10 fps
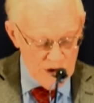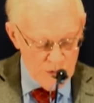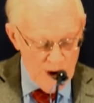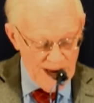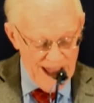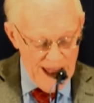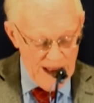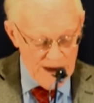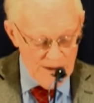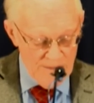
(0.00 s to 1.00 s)

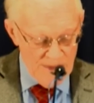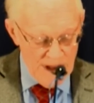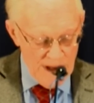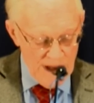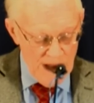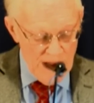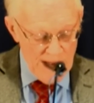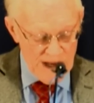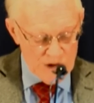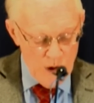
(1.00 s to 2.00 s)
28,
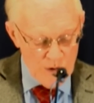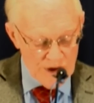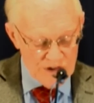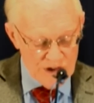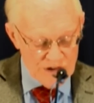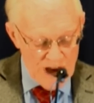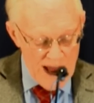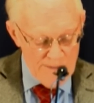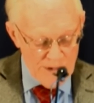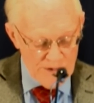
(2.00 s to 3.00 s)
he told his
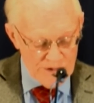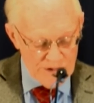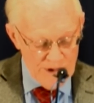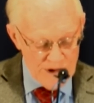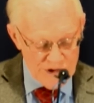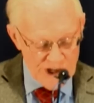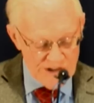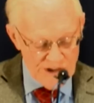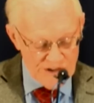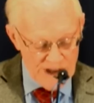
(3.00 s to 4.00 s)
disciples,
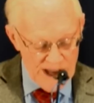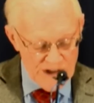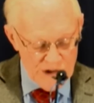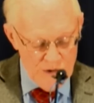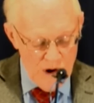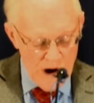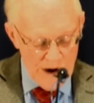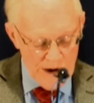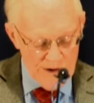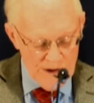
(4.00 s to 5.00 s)
Jesus said, You
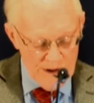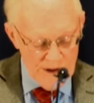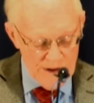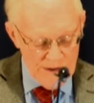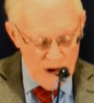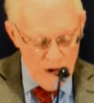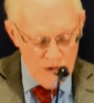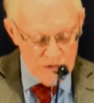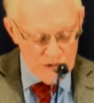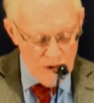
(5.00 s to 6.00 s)
are
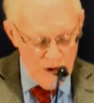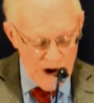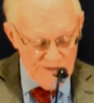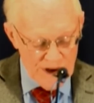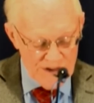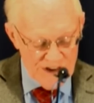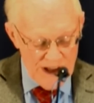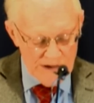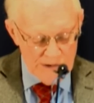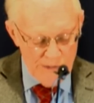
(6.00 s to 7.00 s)
those who have
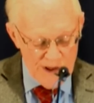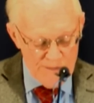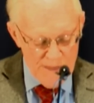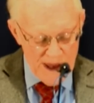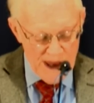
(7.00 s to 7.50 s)
continued with me